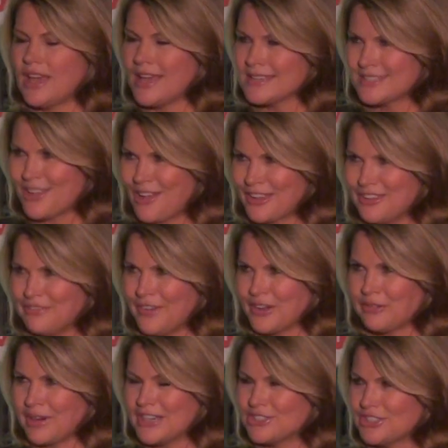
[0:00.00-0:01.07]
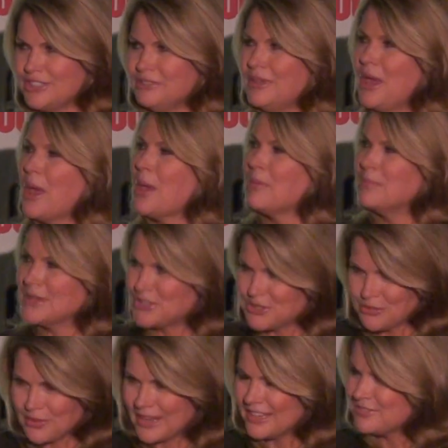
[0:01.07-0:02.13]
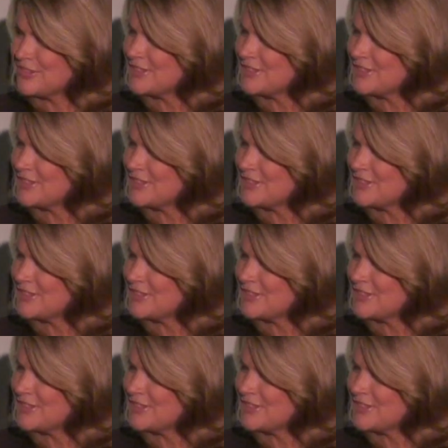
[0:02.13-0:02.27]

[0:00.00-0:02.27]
Ice Hockey Federation, Mr. Rene